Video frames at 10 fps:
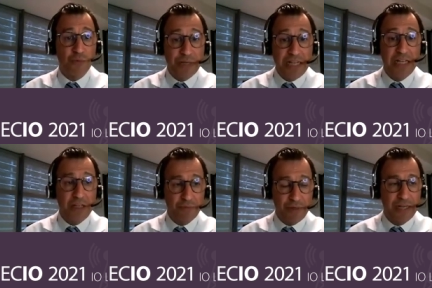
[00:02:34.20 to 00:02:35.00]
really,
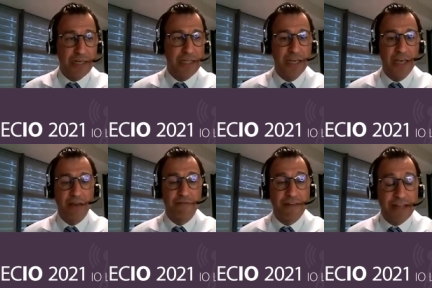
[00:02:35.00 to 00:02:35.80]
really,
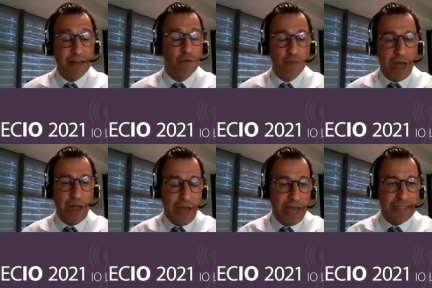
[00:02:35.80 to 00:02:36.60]
very,
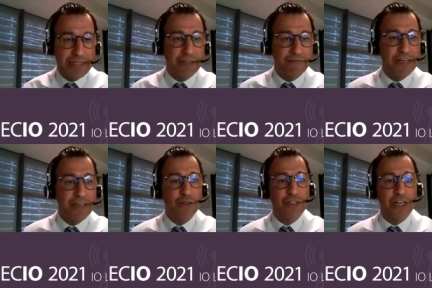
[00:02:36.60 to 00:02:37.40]
I think, very
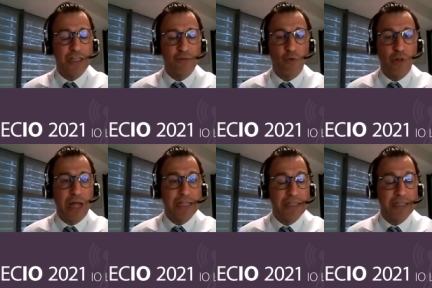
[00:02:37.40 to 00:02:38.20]
successful as,